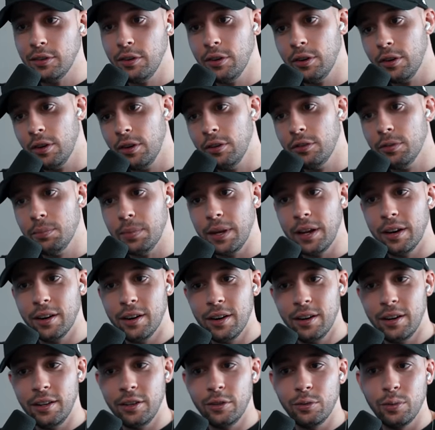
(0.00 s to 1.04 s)
you're going to be
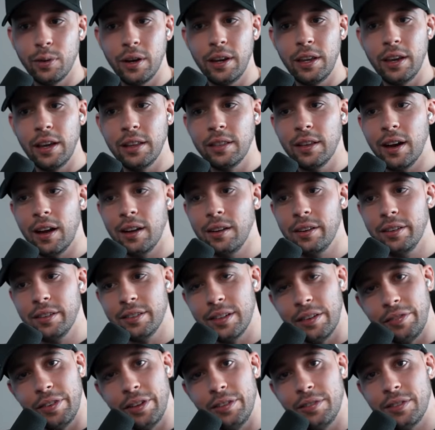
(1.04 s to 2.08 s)
earning twenty-eight dollars and
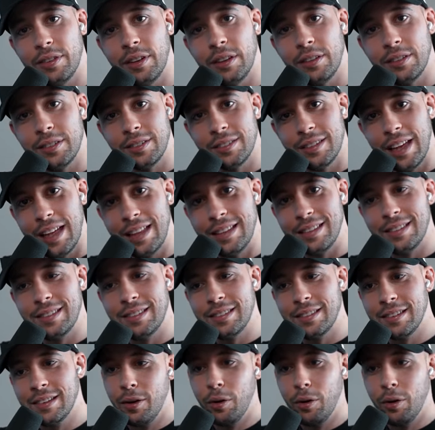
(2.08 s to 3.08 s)
seventy-six cents.